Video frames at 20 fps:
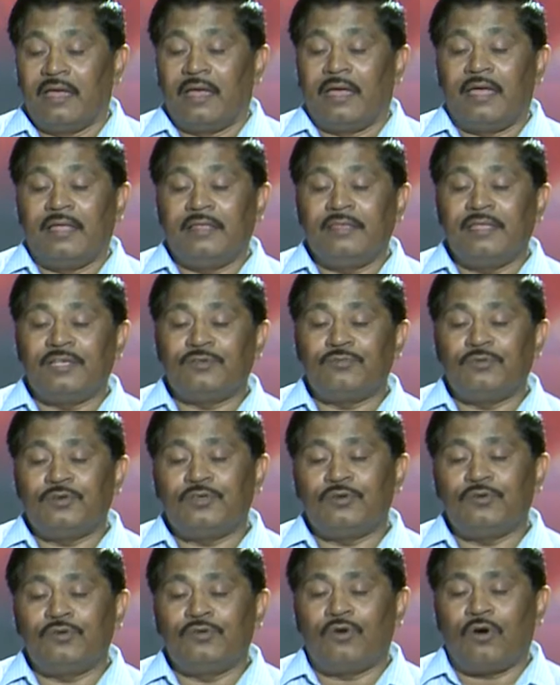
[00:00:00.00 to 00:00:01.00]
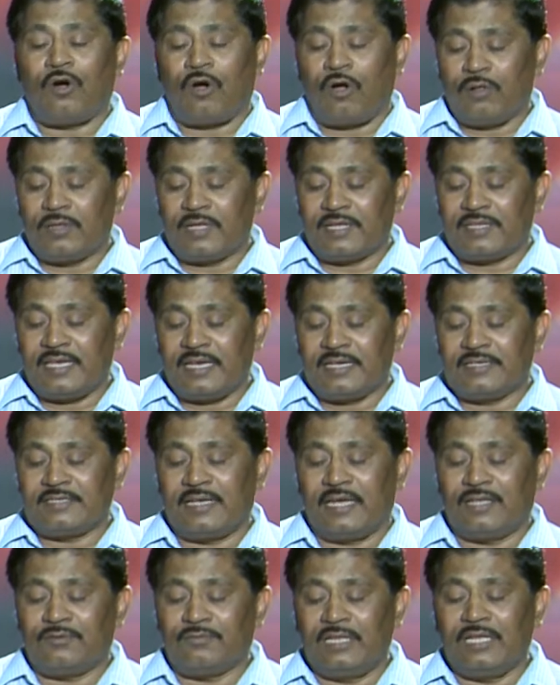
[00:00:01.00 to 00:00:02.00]
In this we should know all the things,
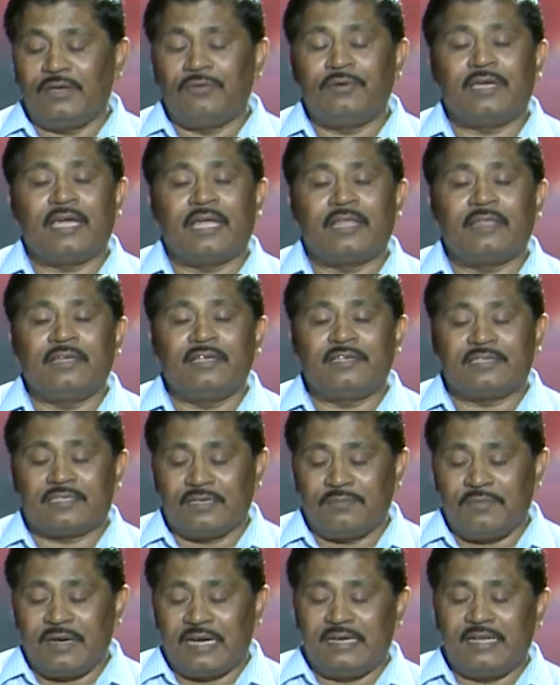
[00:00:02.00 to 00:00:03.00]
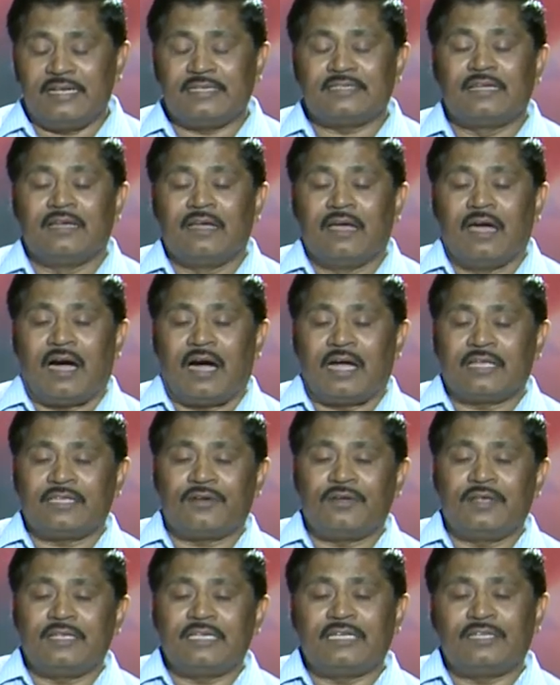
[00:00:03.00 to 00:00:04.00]
then only we can estimate this,
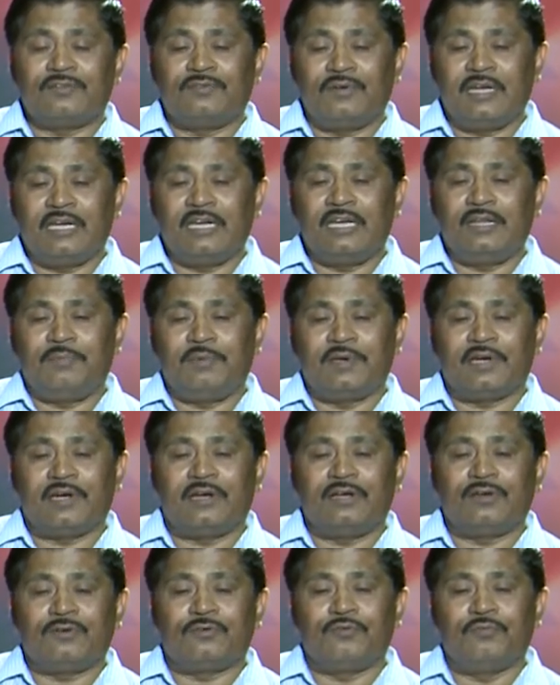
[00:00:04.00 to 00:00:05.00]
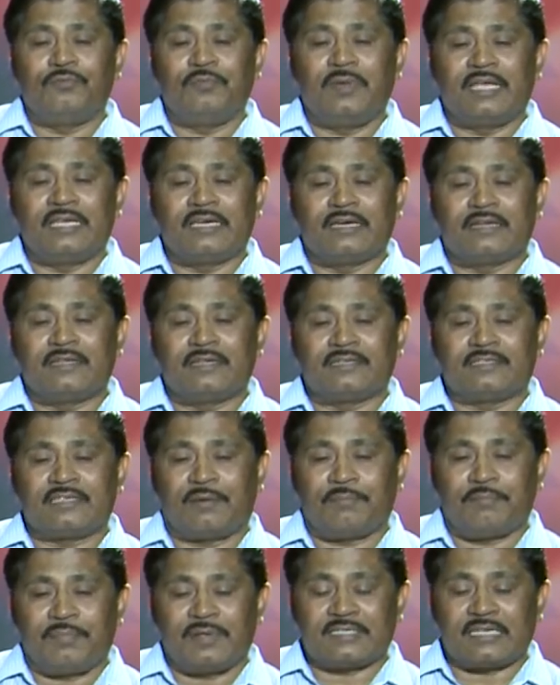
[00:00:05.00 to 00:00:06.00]
otherwise it is very difficult to measure the
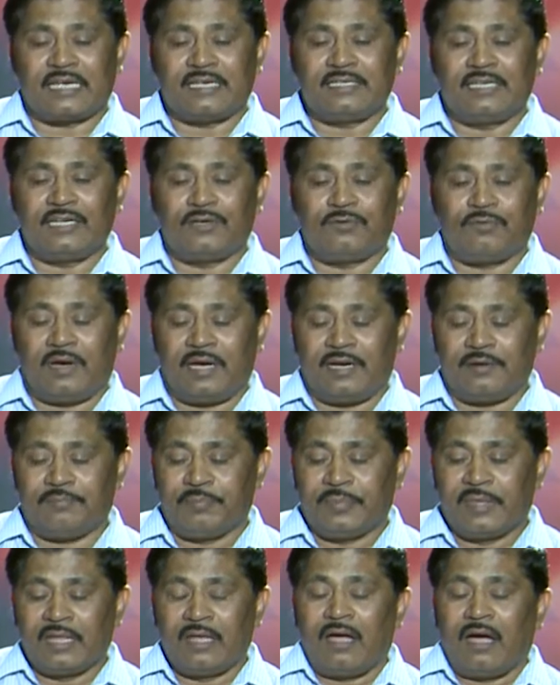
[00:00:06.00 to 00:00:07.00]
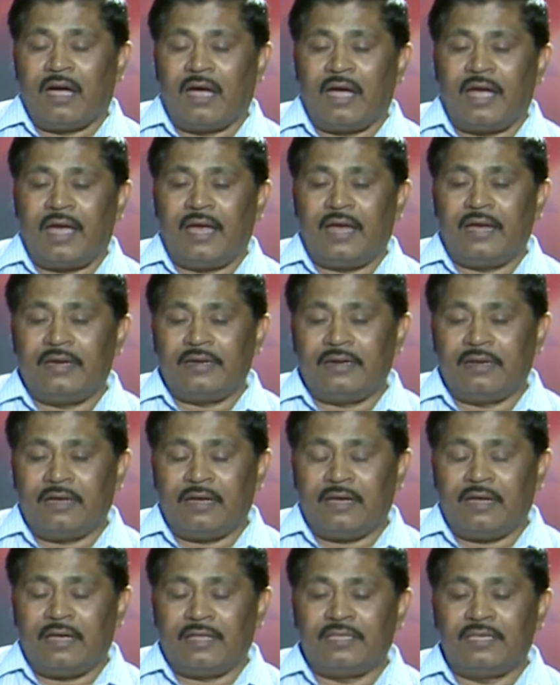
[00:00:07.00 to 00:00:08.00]
sample size required. And
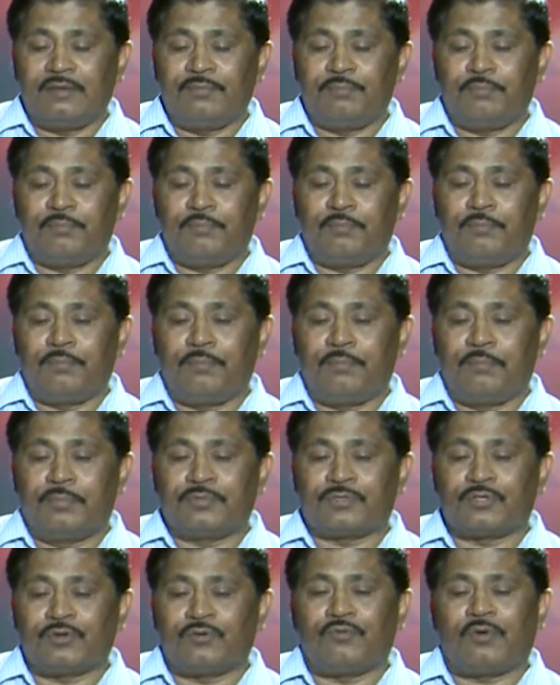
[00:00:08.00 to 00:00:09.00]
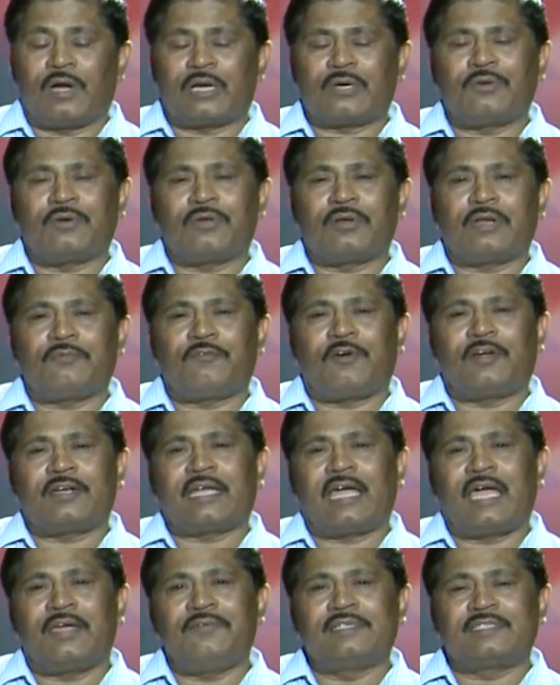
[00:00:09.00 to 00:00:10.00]
so what
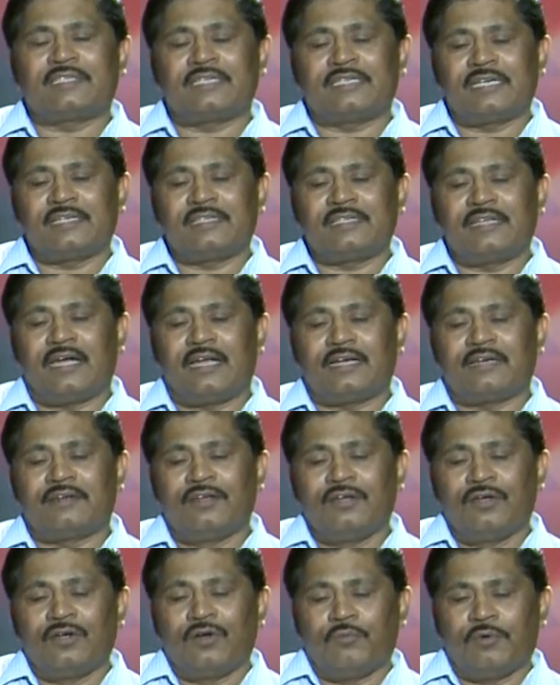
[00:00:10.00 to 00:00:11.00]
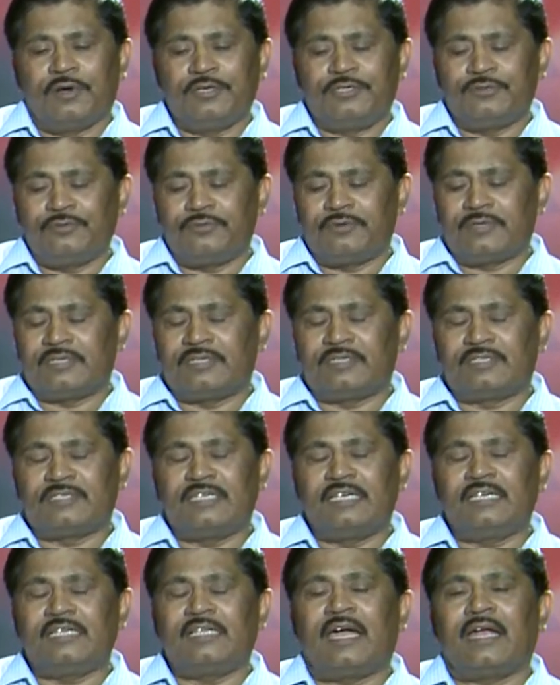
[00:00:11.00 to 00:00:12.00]
I will suggest that one should
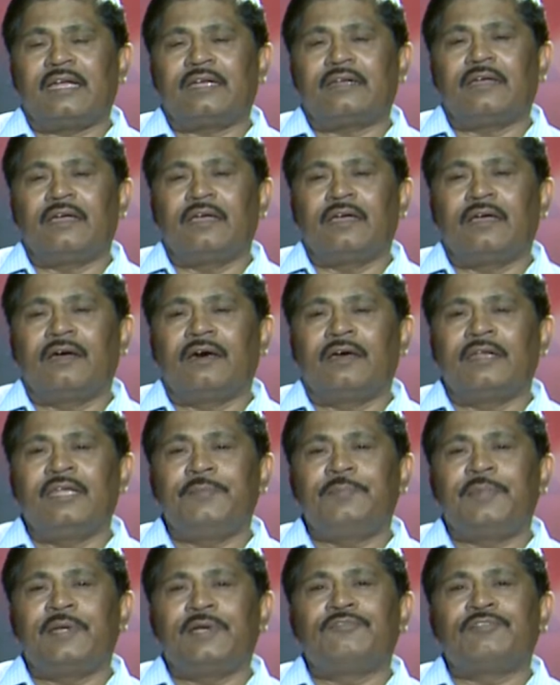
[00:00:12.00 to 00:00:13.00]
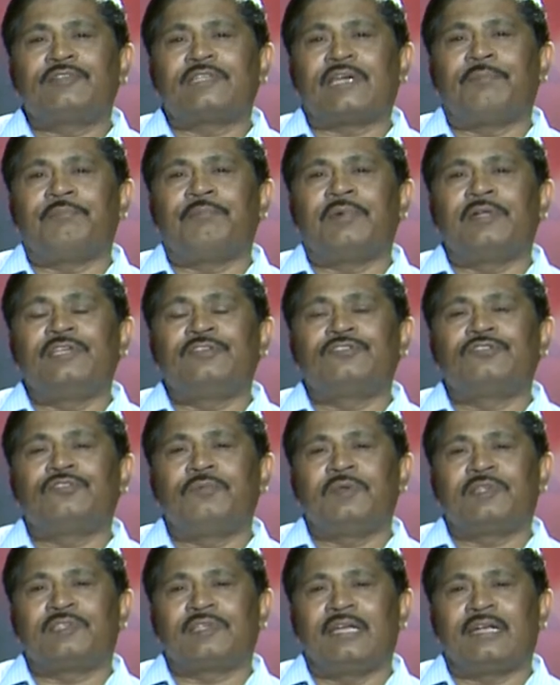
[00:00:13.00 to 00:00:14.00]
see that a representative sample is to
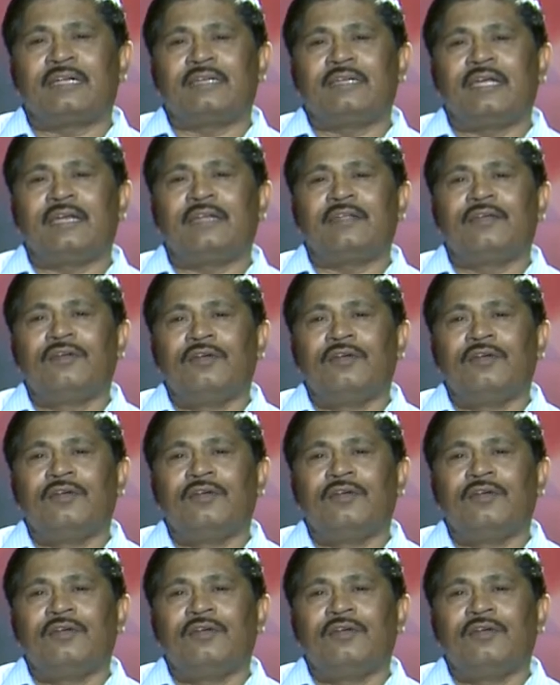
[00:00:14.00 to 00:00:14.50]
be selected